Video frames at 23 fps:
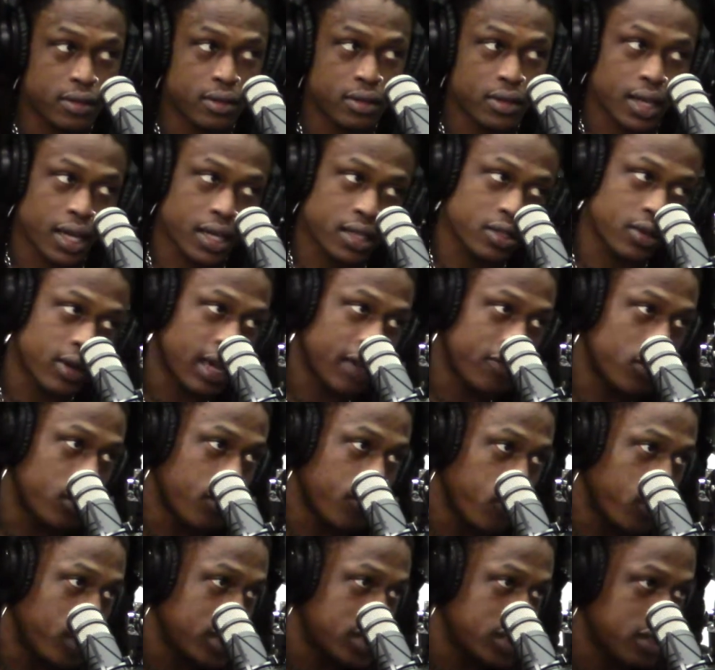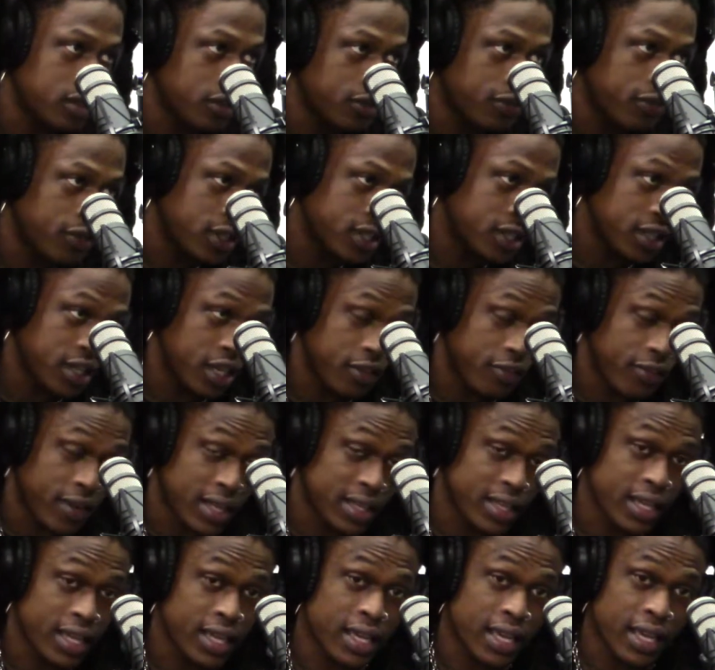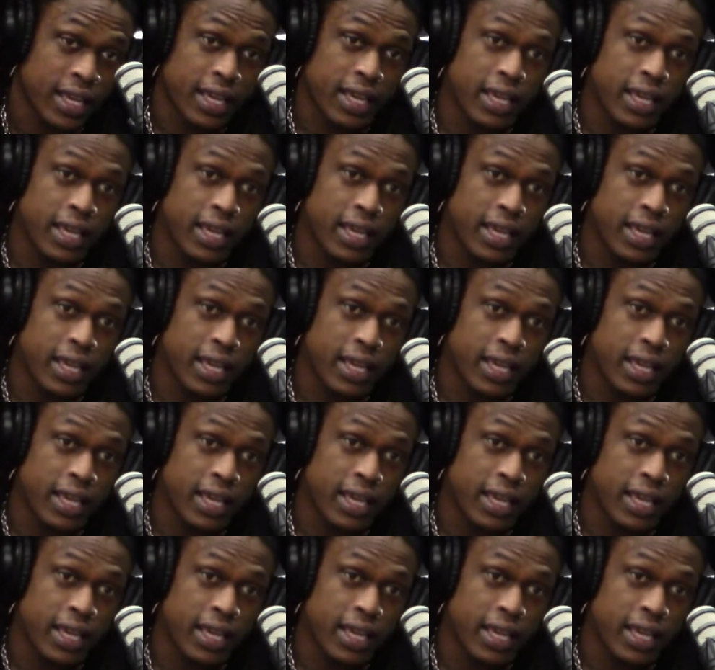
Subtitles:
Like, so having a voice is a gift, I think.